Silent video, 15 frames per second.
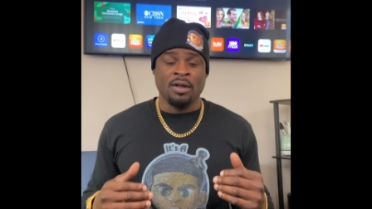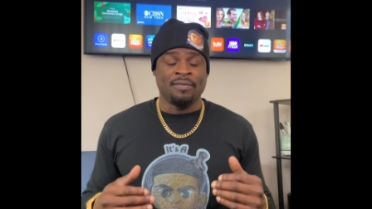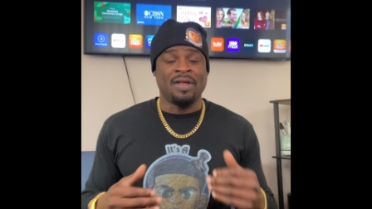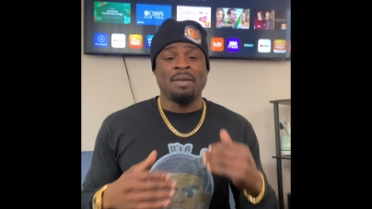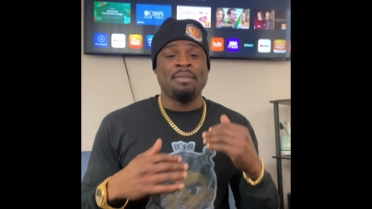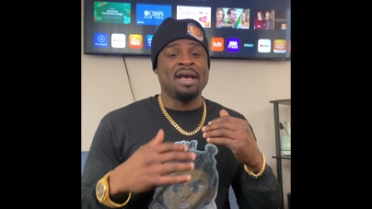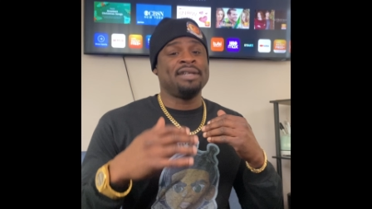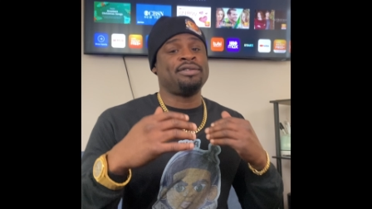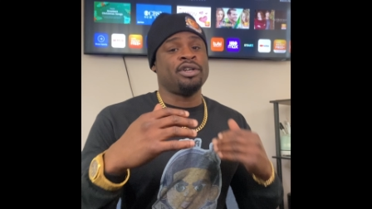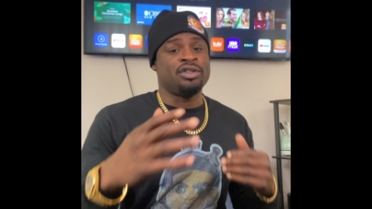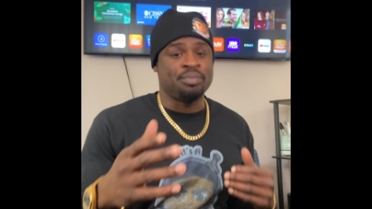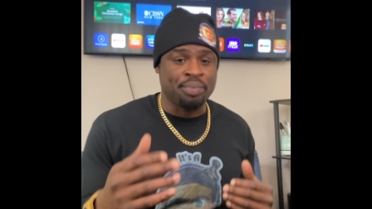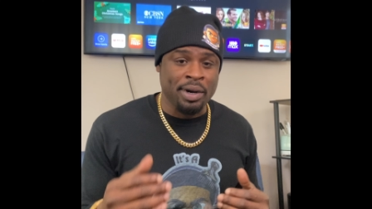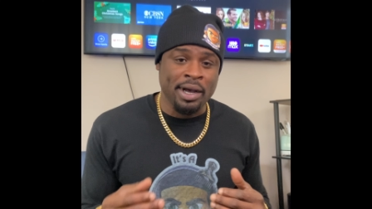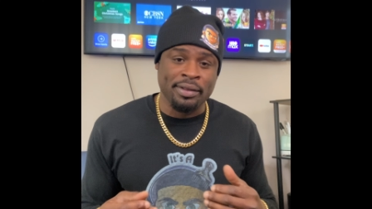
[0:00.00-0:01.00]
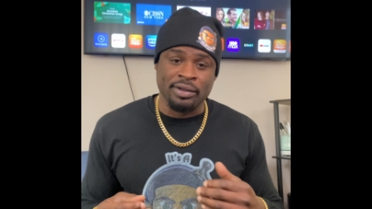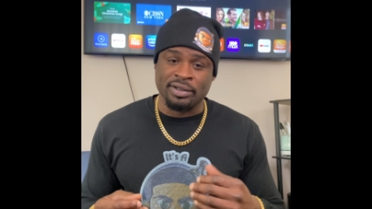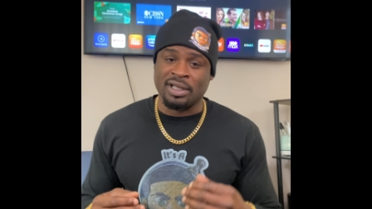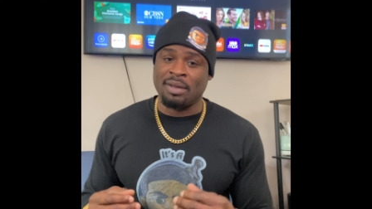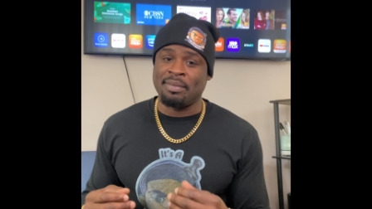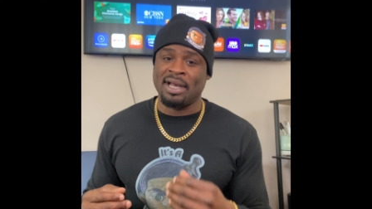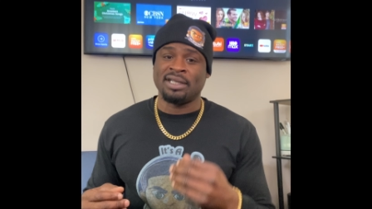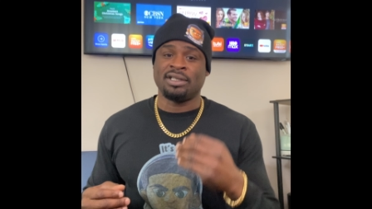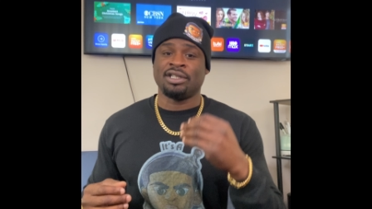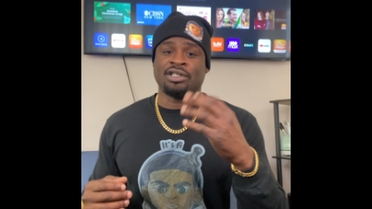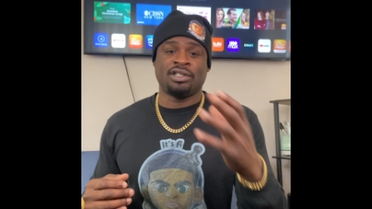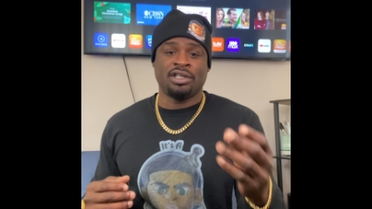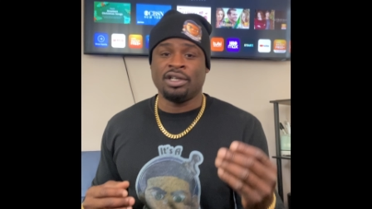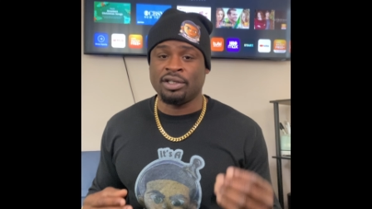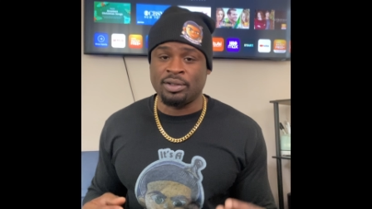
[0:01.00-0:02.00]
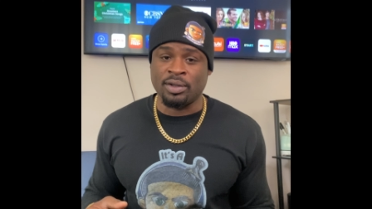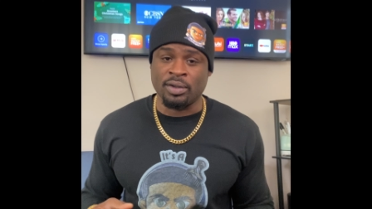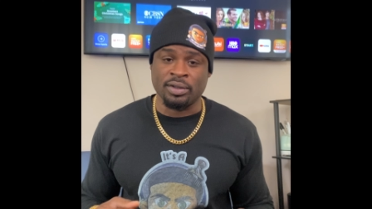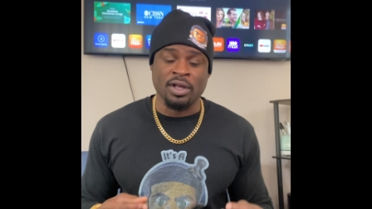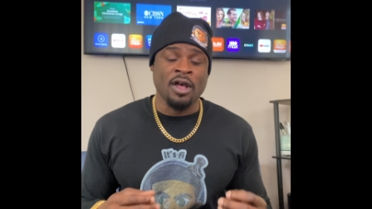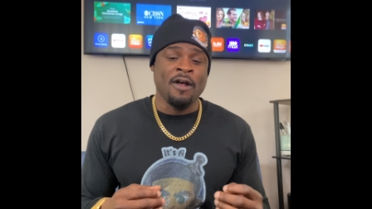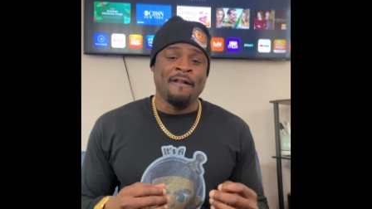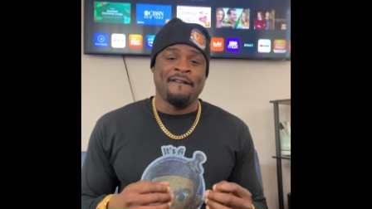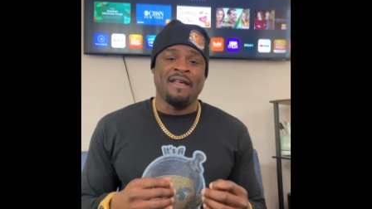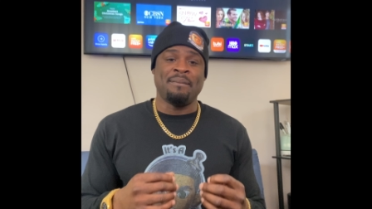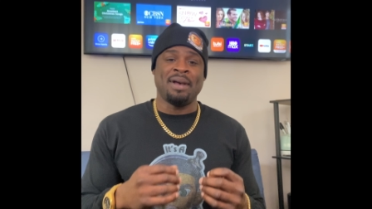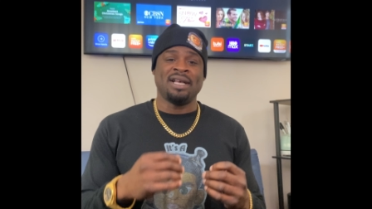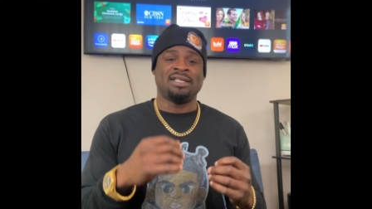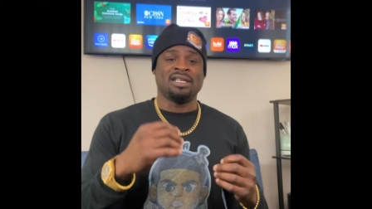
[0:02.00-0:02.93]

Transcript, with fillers: that makes us brothers, that makes us sisters, that makes